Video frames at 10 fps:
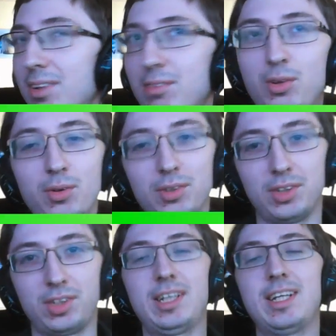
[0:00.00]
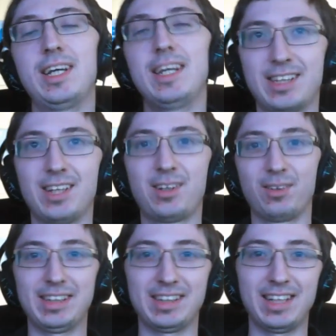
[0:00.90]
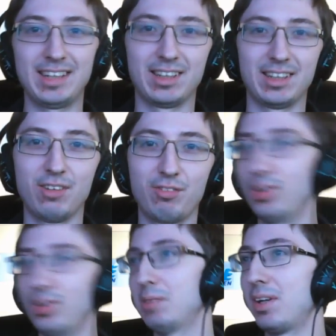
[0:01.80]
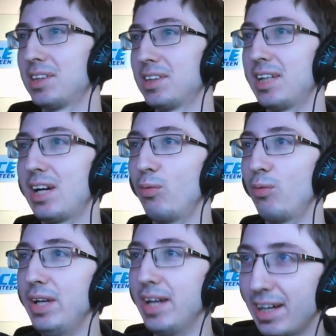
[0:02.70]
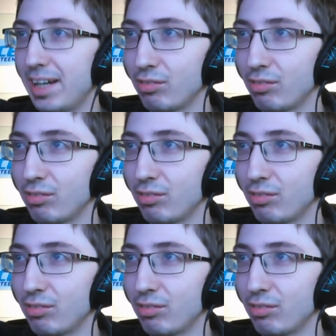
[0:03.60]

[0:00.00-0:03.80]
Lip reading: of course, it is the correct answer. 40 miles an hour, we have